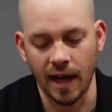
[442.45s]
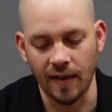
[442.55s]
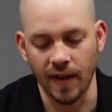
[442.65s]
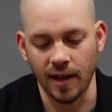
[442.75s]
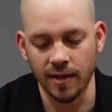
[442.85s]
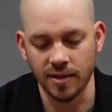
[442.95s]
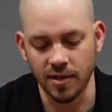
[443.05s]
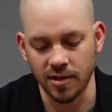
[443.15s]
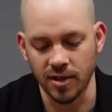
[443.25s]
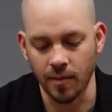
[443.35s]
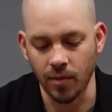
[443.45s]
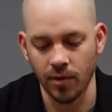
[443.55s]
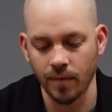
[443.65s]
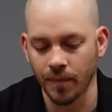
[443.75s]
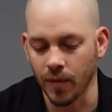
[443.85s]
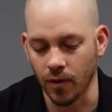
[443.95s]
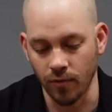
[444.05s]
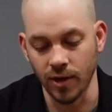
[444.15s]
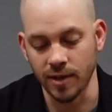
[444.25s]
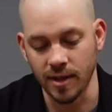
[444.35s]
and that is disassembled
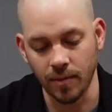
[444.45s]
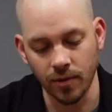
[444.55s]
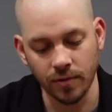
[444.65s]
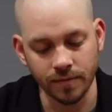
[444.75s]
or reassembled.